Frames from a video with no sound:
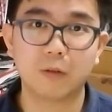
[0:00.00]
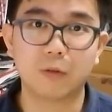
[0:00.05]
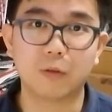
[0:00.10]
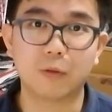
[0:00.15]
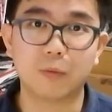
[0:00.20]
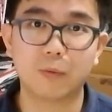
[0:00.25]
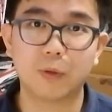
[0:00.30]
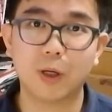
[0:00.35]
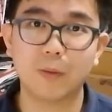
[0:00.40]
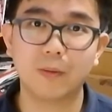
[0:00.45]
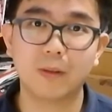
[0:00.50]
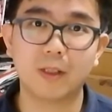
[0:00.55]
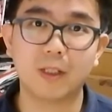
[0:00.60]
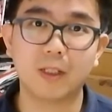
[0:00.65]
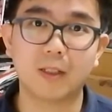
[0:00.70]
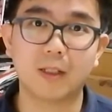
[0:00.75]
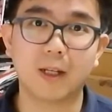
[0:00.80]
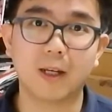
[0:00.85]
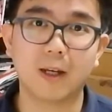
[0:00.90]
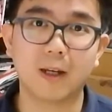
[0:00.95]
you'll
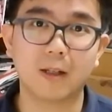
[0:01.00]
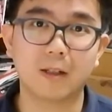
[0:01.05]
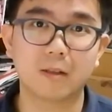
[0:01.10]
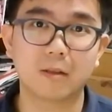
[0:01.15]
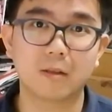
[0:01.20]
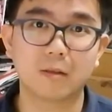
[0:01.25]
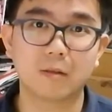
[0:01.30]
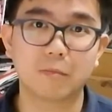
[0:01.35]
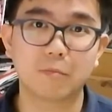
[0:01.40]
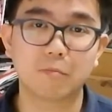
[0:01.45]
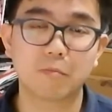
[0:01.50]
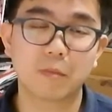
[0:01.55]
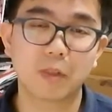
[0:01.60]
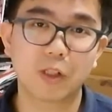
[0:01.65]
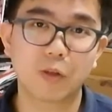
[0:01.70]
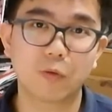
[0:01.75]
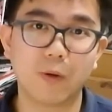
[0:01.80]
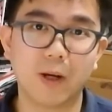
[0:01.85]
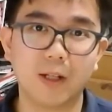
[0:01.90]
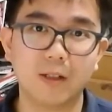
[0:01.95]
probably get
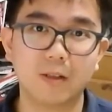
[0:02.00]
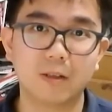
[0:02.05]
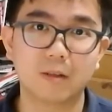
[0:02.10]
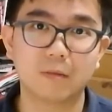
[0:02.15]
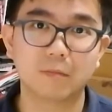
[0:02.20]
sweat